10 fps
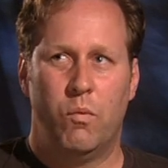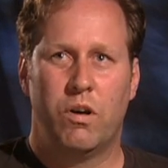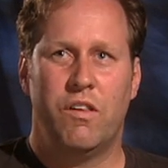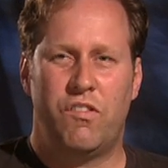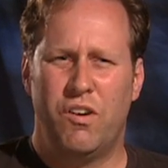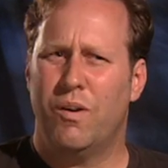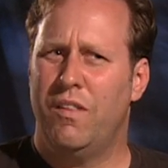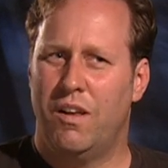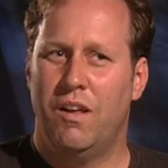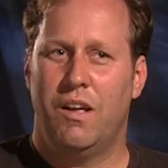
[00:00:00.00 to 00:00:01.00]
Well,
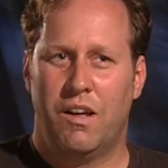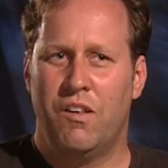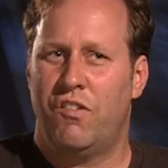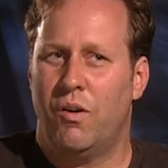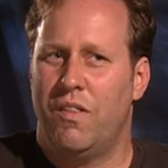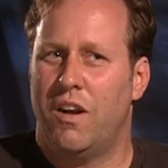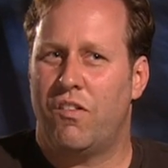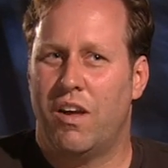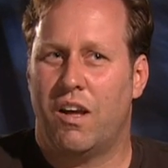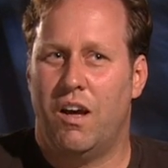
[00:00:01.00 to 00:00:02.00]
considering that
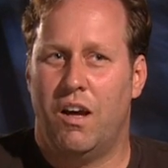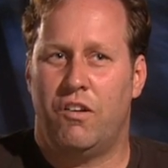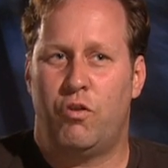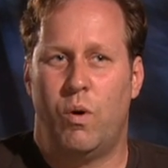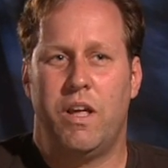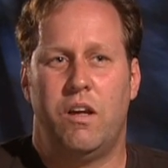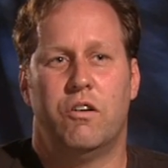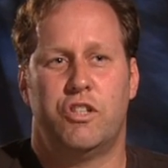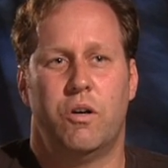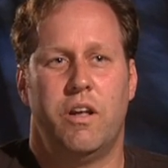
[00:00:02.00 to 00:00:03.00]
it's like a
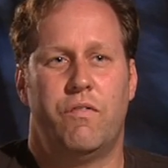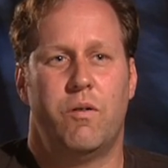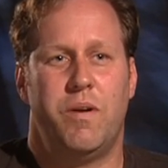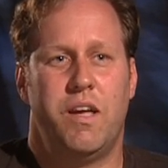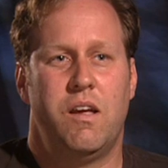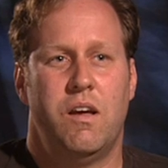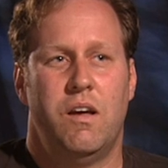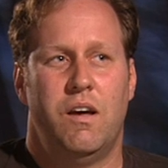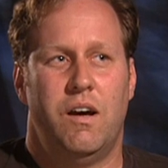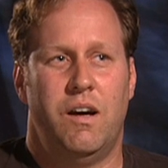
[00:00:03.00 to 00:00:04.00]
20-year journey for me,
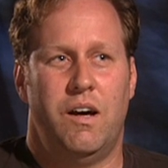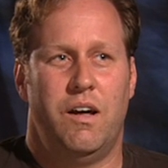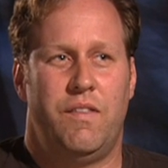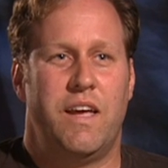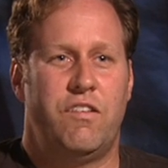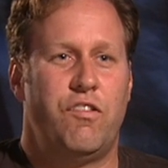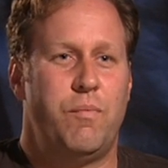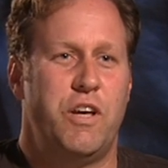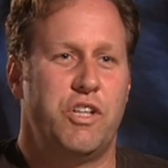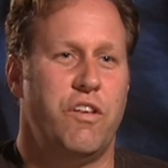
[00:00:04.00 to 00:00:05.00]
the
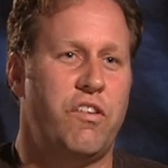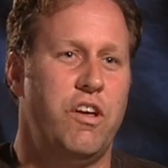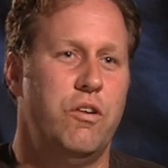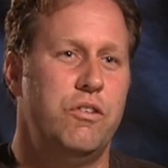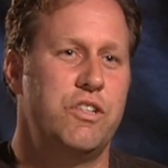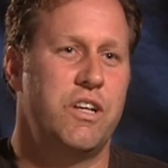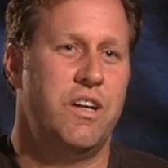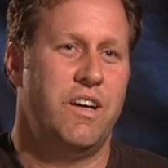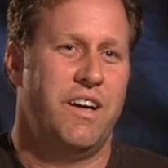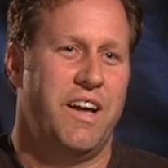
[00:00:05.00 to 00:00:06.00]
anticipation is huge.
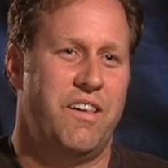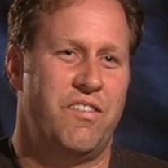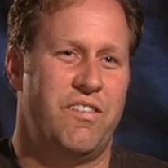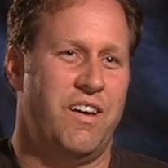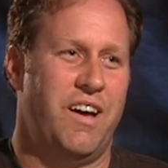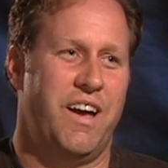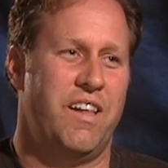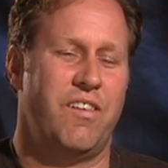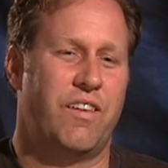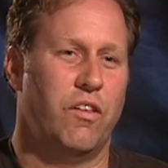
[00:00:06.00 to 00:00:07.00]
It's
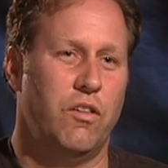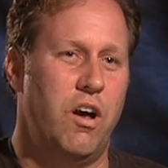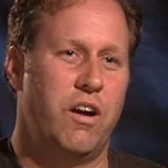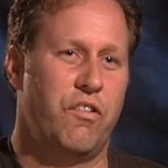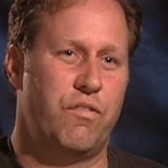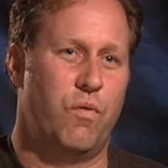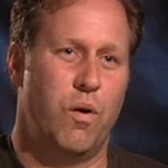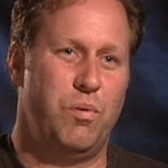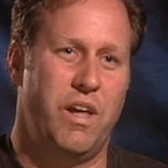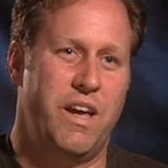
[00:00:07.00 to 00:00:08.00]
like the longest
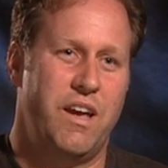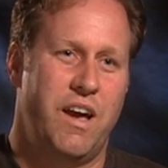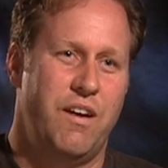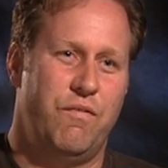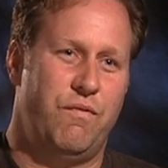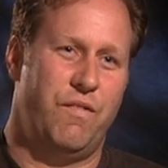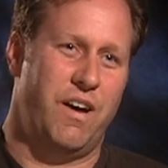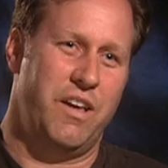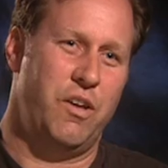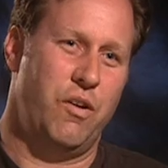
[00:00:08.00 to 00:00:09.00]
foreplay I've
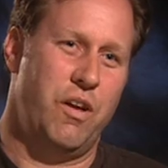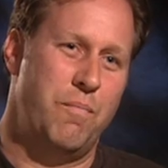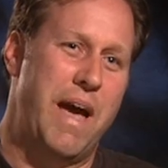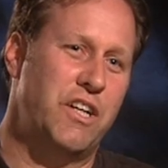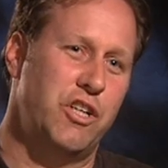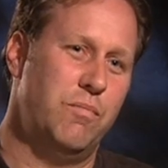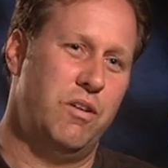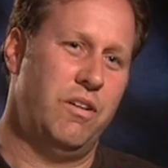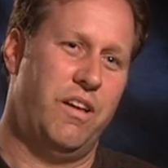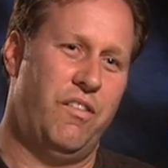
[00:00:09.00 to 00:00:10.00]
you know,
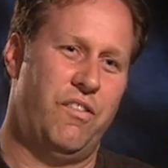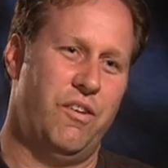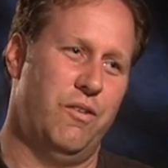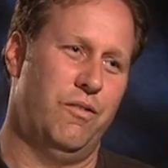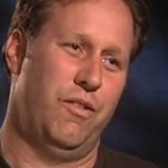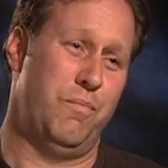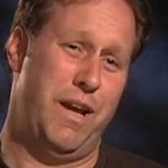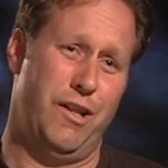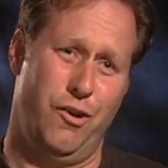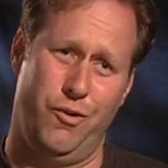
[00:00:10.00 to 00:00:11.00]
imaginable, and so the
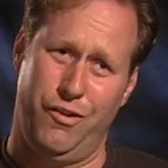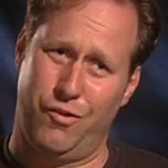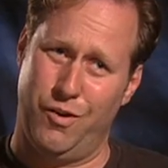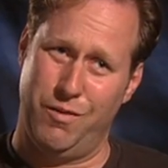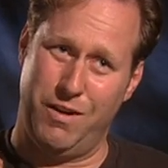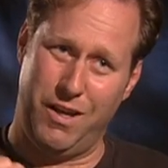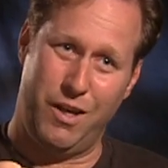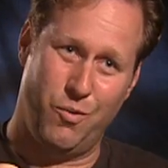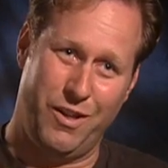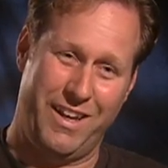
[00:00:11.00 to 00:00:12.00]
payload is going to be
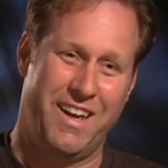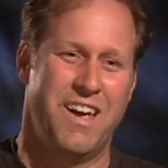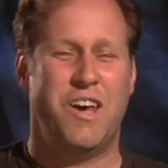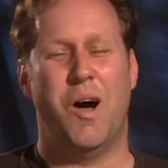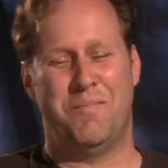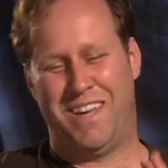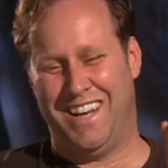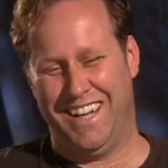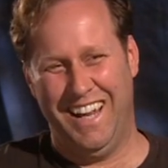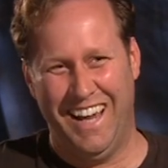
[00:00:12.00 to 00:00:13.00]
equally. No, I'm
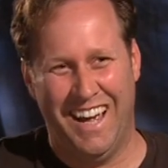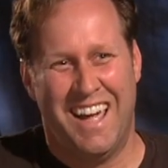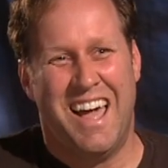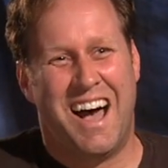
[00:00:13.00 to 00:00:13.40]
kidding.